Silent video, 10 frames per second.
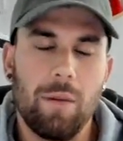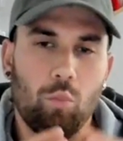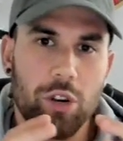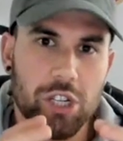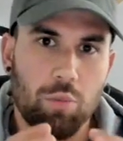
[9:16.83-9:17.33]

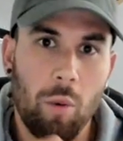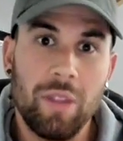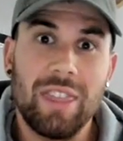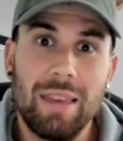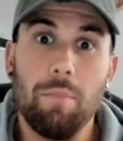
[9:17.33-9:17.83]
which is
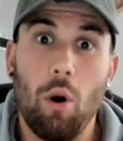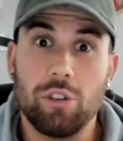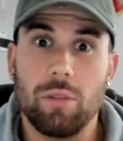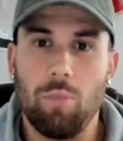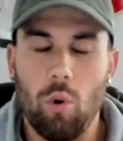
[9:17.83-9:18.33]
probably the
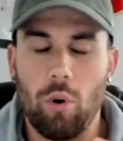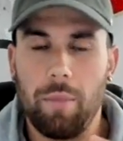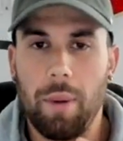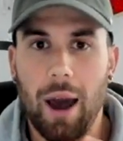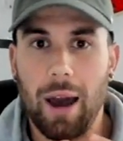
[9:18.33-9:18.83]
most
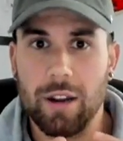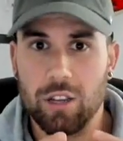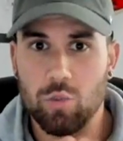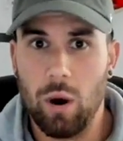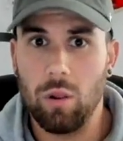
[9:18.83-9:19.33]
important part
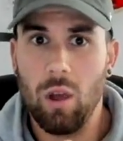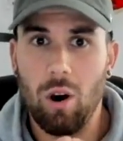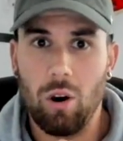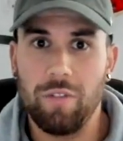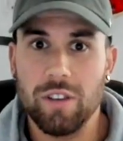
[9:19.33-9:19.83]
as well
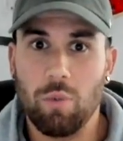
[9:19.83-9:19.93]
of this.